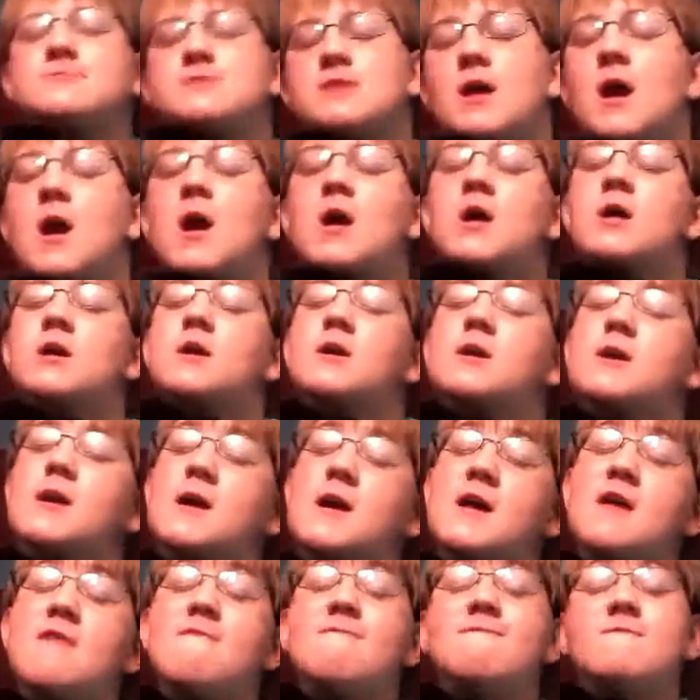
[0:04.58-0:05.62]
star,
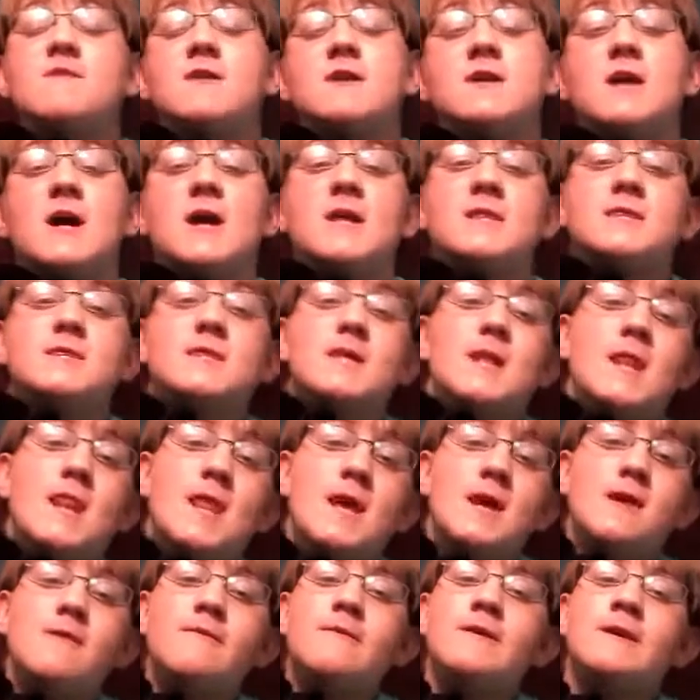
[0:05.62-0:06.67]
I forgot the
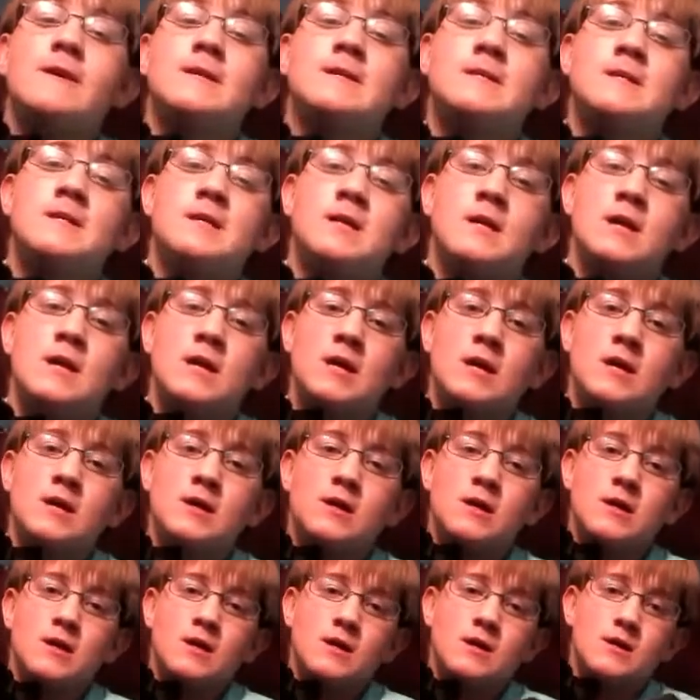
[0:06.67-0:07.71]
lyrics.
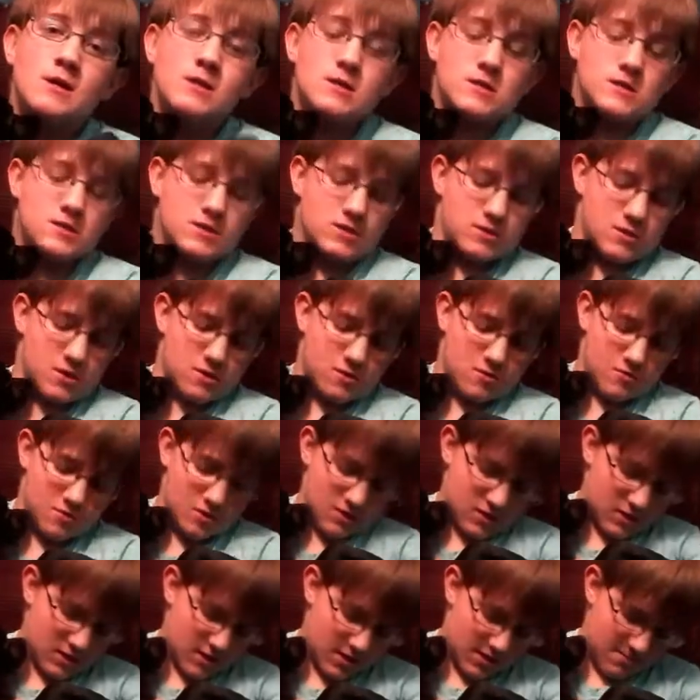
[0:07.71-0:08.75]
Just go to
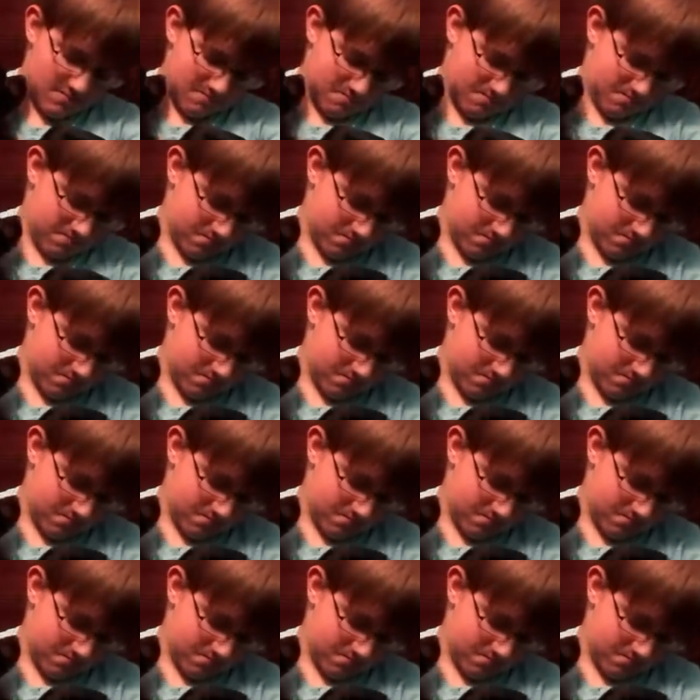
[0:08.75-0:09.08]
sleep.